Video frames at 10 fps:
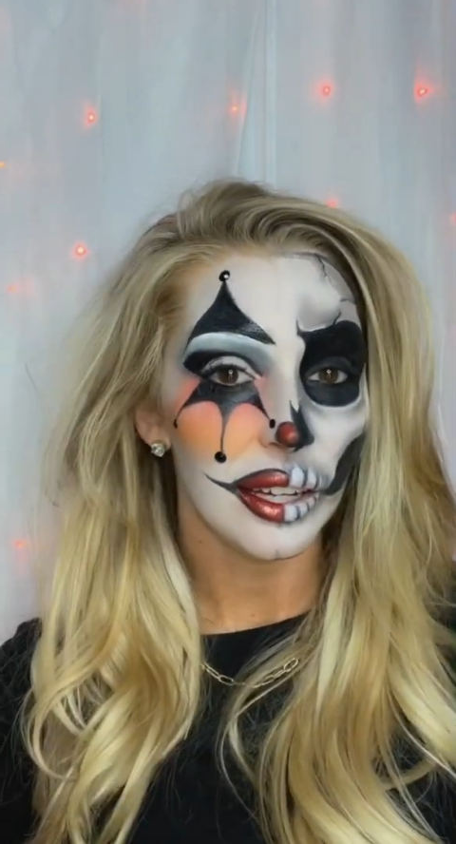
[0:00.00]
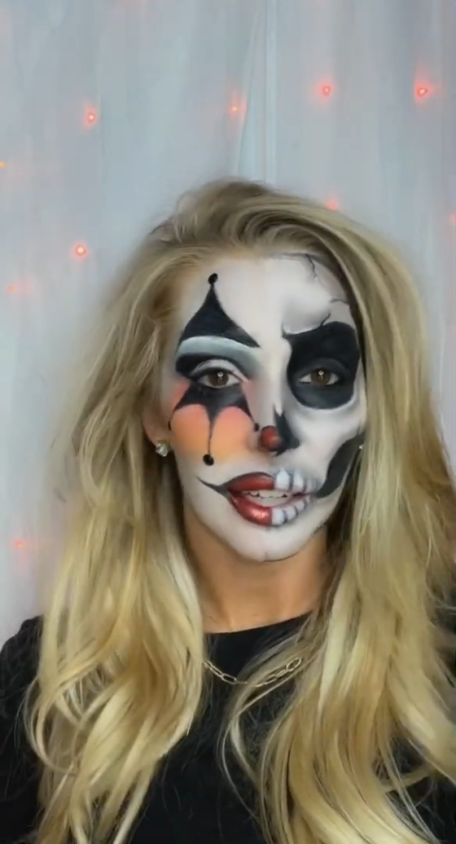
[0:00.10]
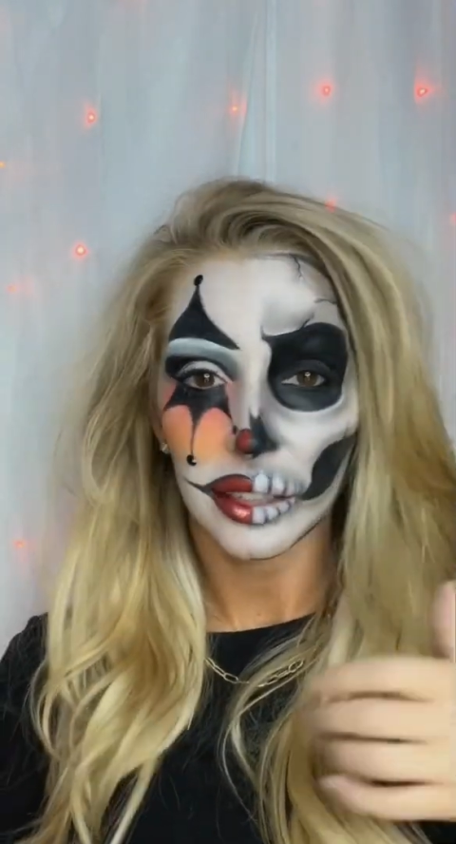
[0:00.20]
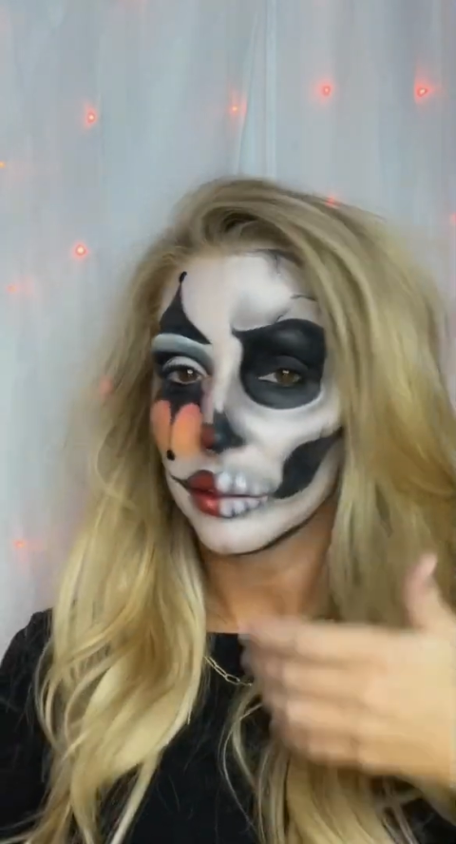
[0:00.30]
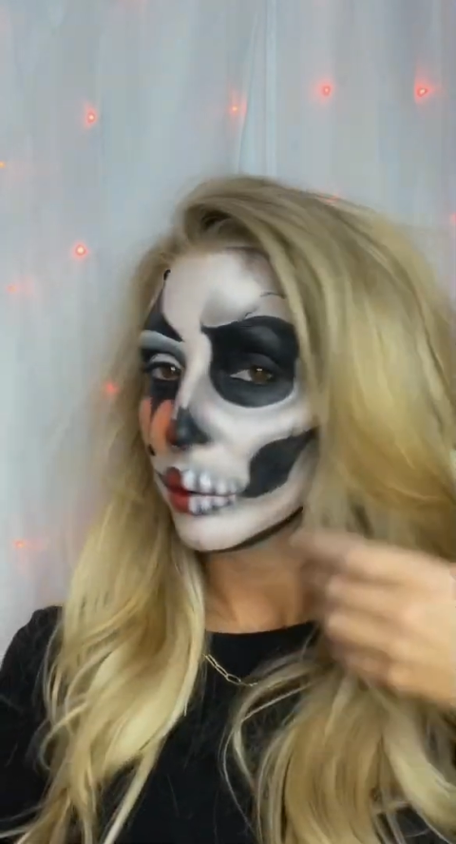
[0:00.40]

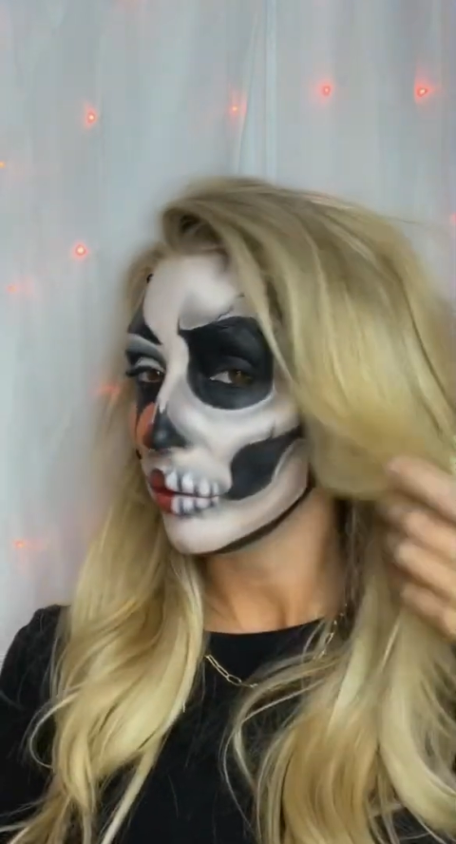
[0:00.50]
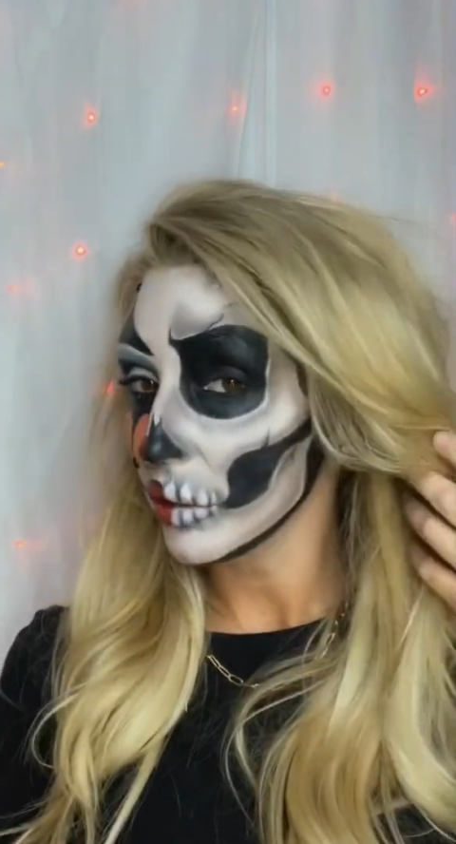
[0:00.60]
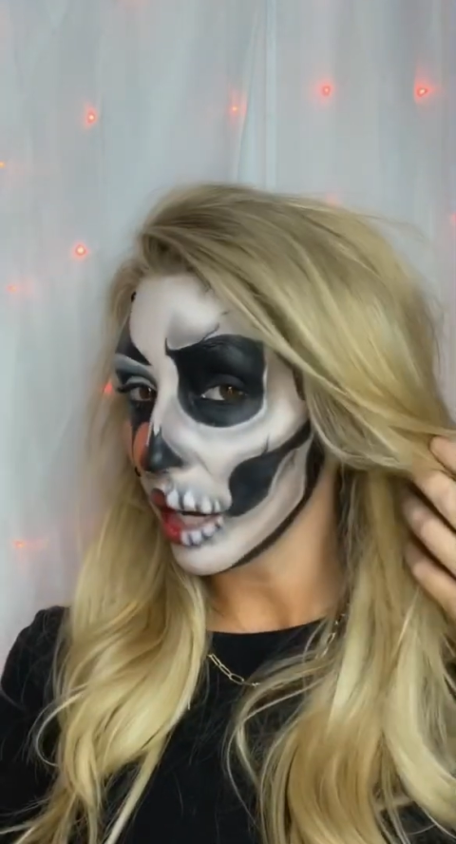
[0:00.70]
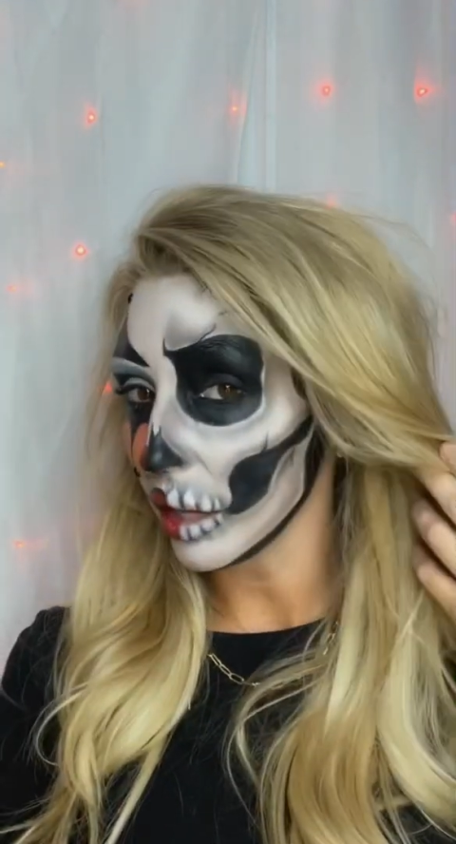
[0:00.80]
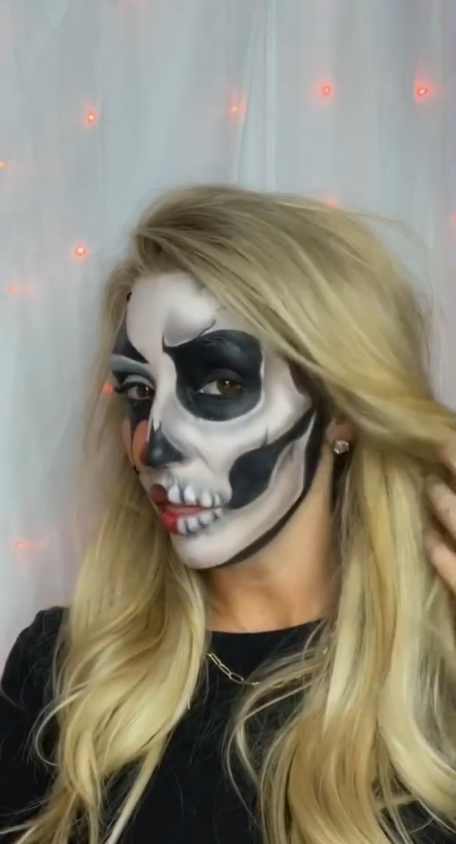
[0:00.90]
and then we've
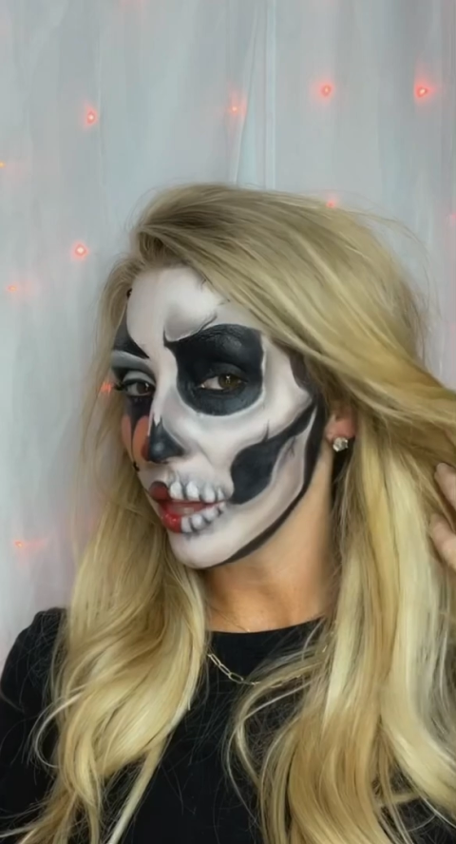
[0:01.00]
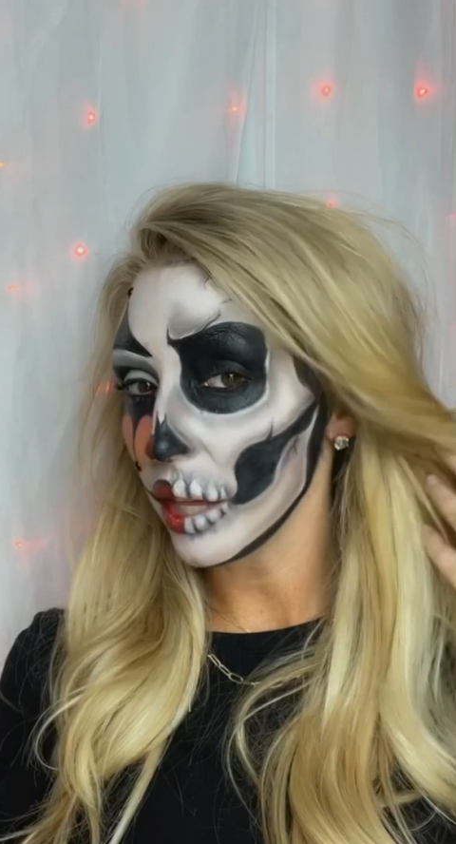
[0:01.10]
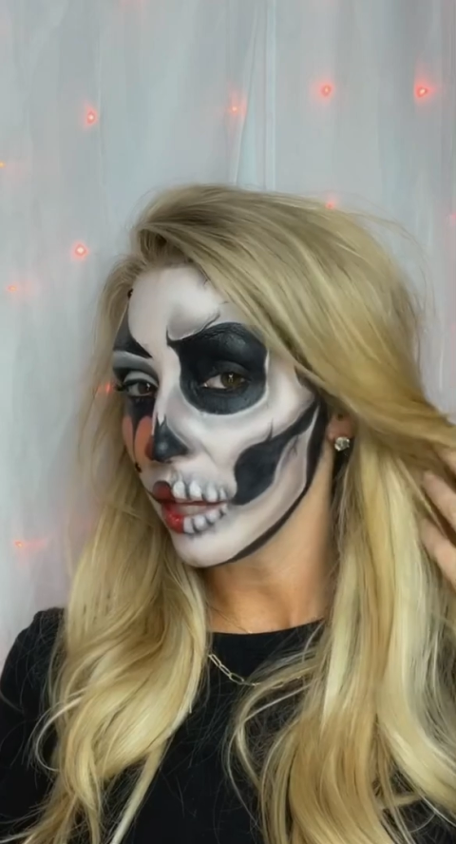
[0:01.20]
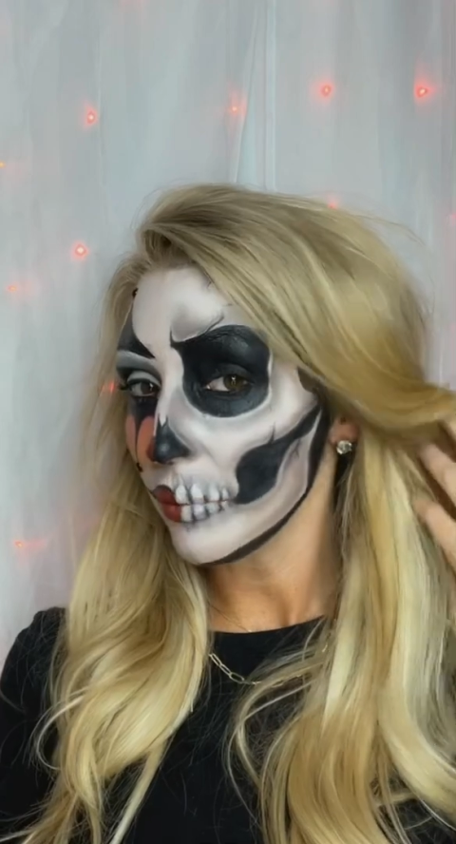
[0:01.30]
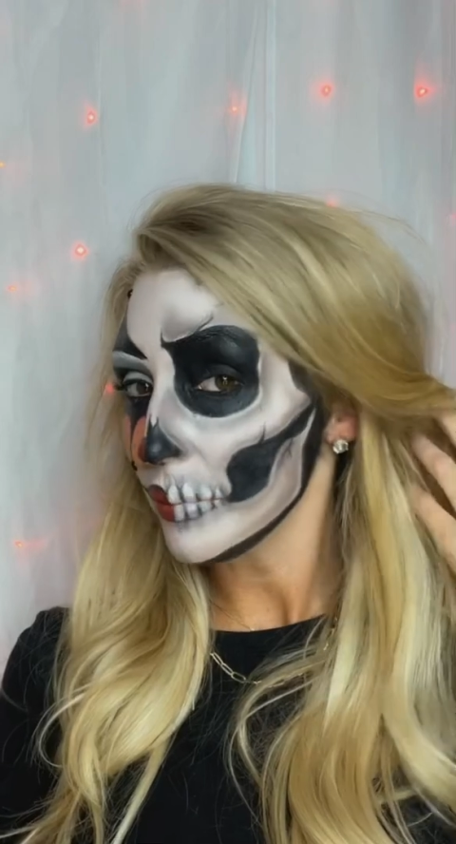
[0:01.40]
got
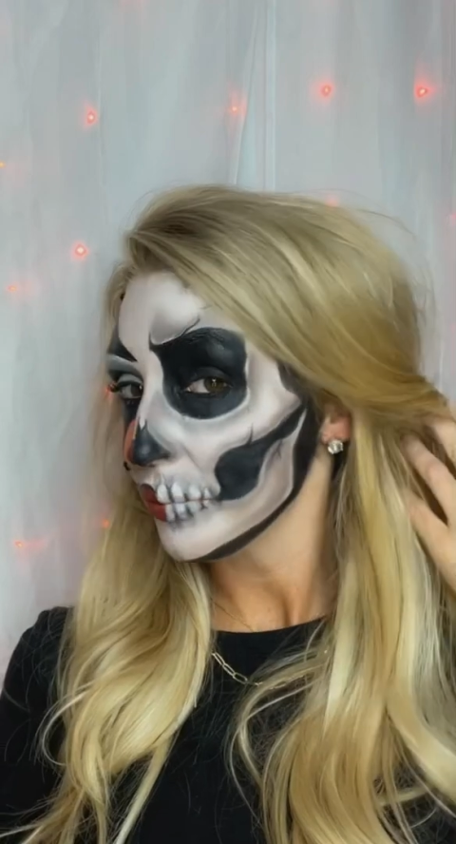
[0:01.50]
the